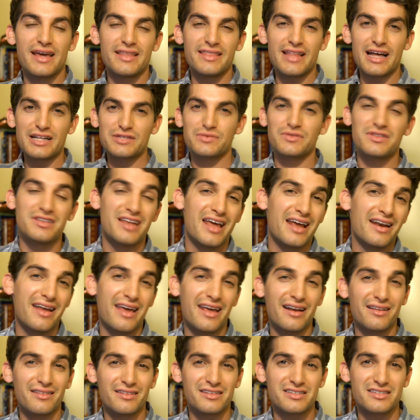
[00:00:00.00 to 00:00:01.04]
And that's what the data
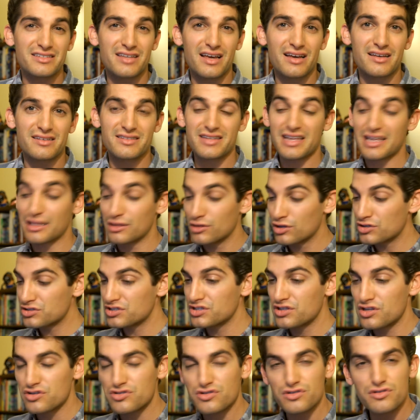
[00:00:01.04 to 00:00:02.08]
analyst does. He looks
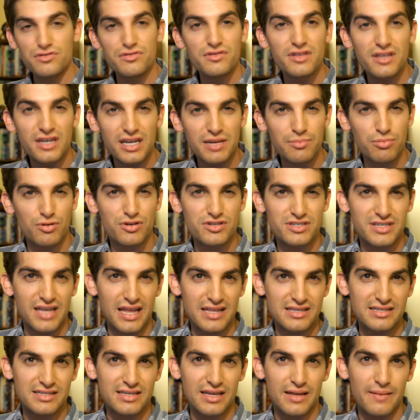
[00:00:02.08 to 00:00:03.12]
at the truth and he
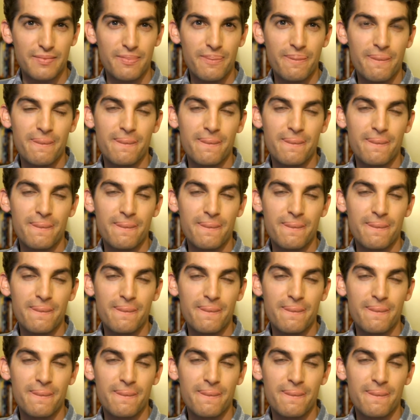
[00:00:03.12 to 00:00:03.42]
presents it.